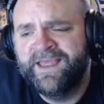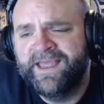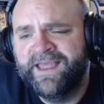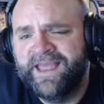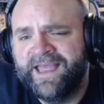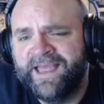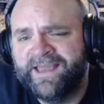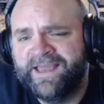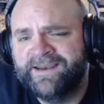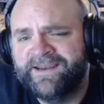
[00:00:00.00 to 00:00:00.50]

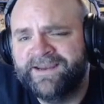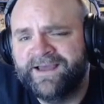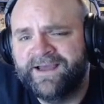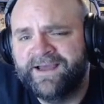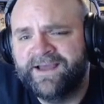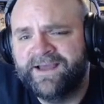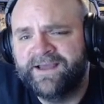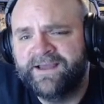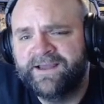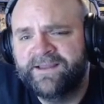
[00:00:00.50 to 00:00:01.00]
And
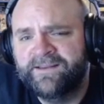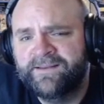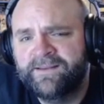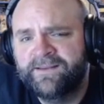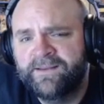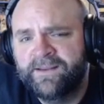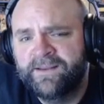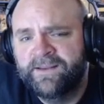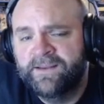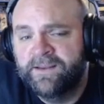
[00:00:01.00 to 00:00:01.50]

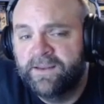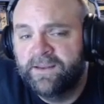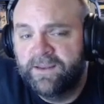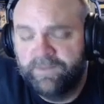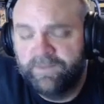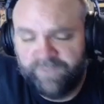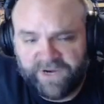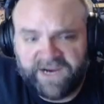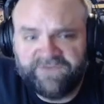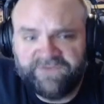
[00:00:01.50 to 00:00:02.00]

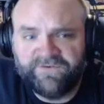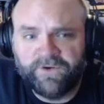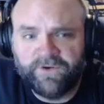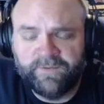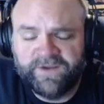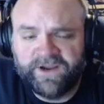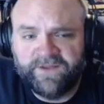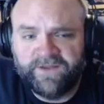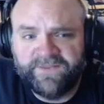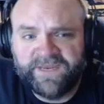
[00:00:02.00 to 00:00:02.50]
pray for
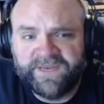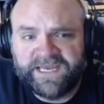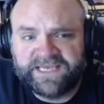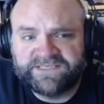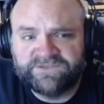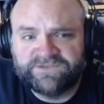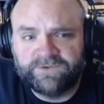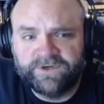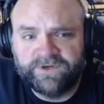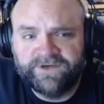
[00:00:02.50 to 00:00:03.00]
me on the
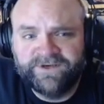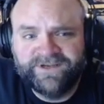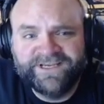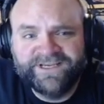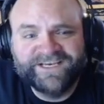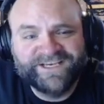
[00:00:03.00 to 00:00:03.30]
next one.